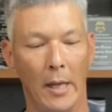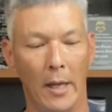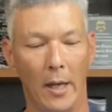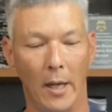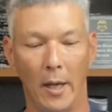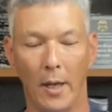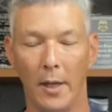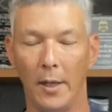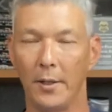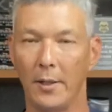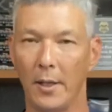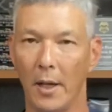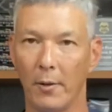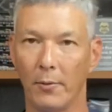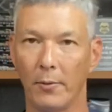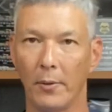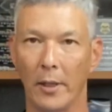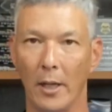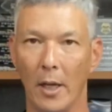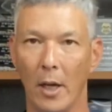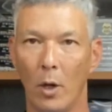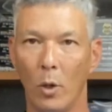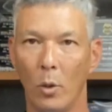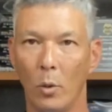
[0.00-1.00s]
Uh, it
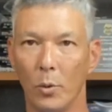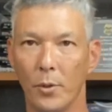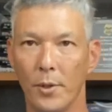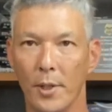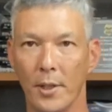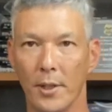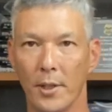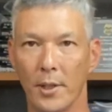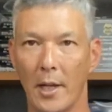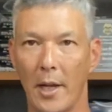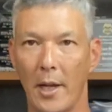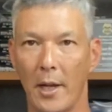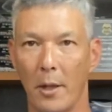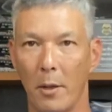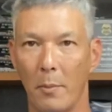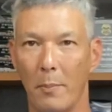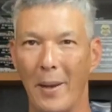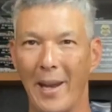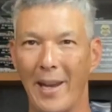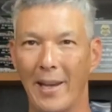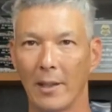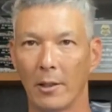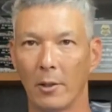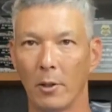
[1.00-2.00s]
definitely holds inside the
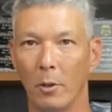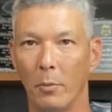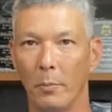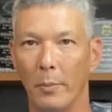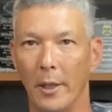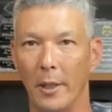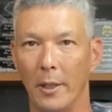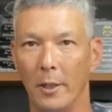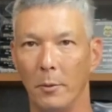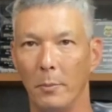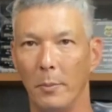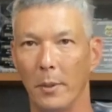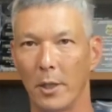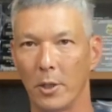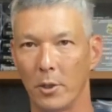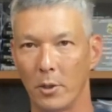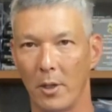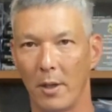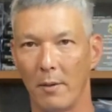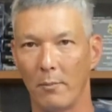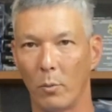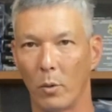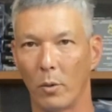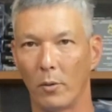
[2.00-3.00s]
pan a little better because
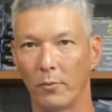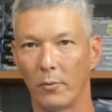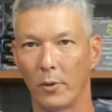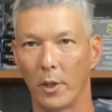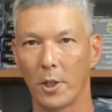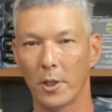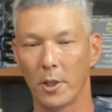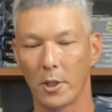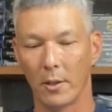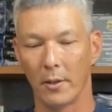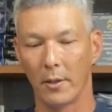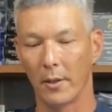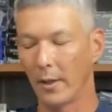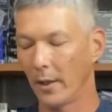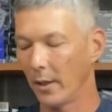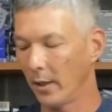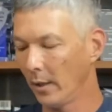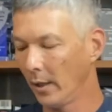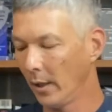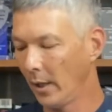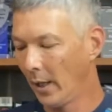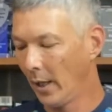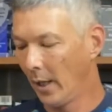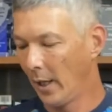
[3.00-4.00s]
you have more friction
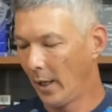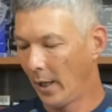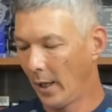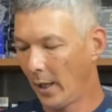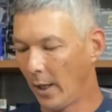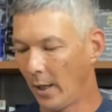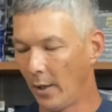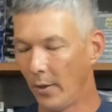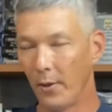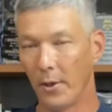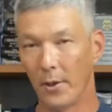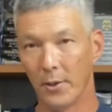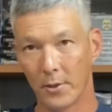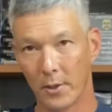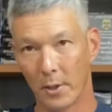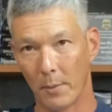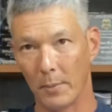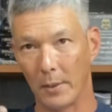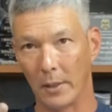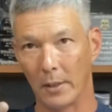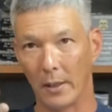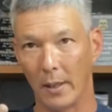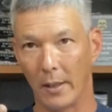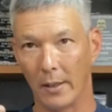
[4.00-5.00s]
there uh, than
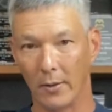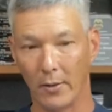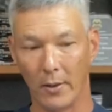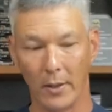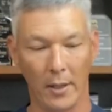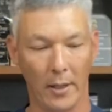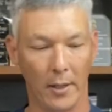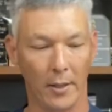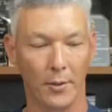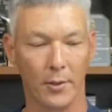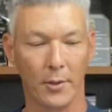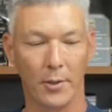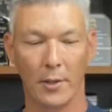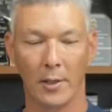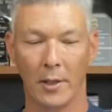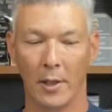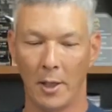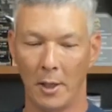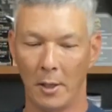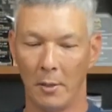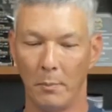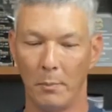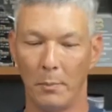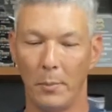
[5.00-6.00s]
something like this.
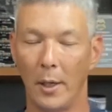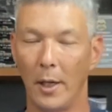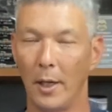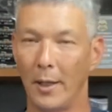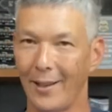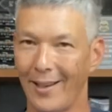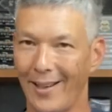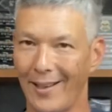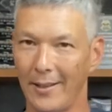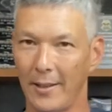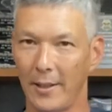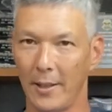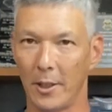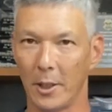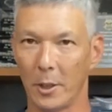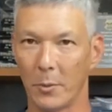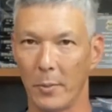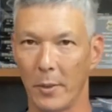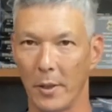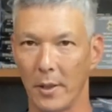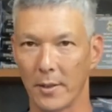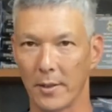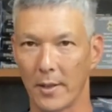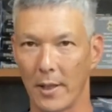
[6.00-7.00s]
But I did
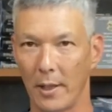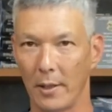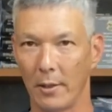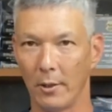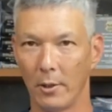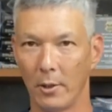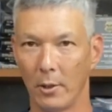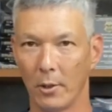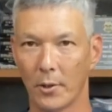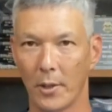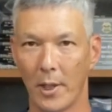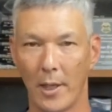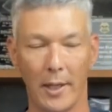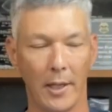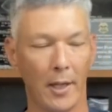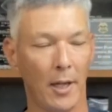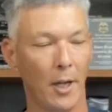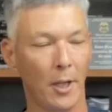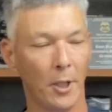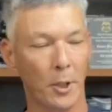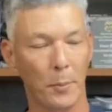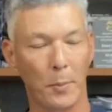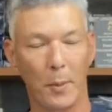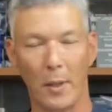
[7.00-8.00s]
experience that little tiny
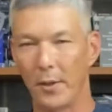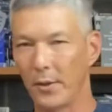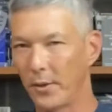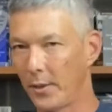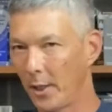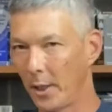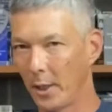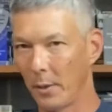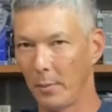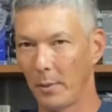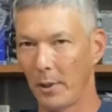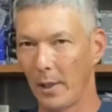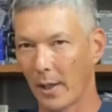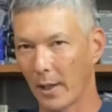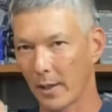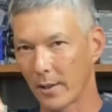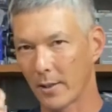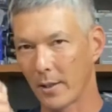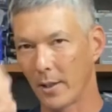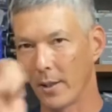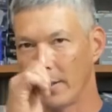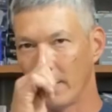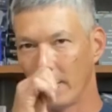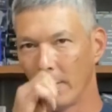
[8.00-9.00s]
hot spot there. But like I
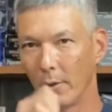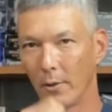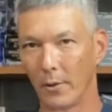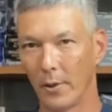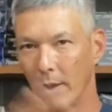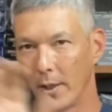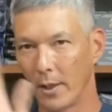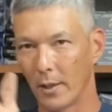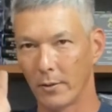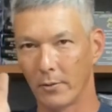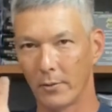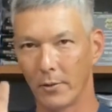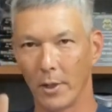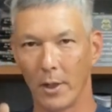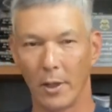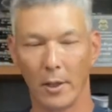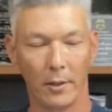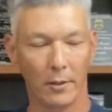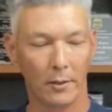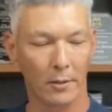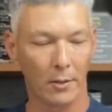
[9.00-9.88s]
said, little nick, done,